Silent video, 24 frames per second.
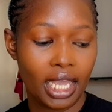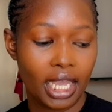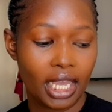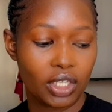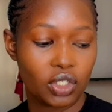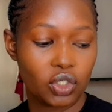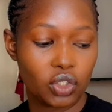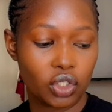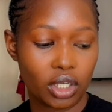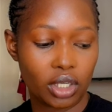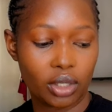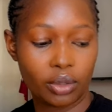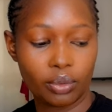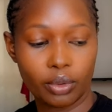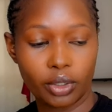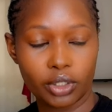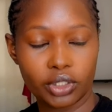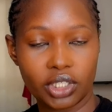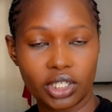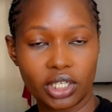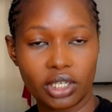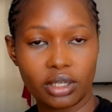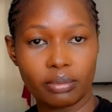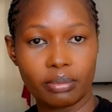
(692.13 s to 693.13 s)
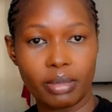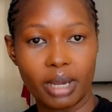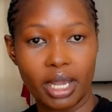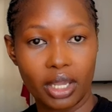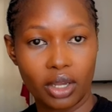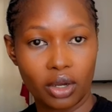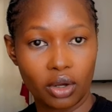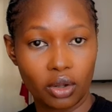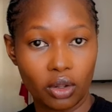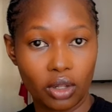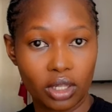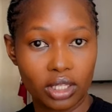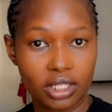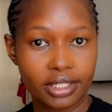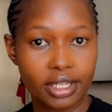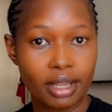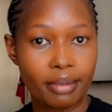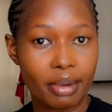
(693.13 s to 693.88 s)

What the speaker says: enjoy watching my hauls.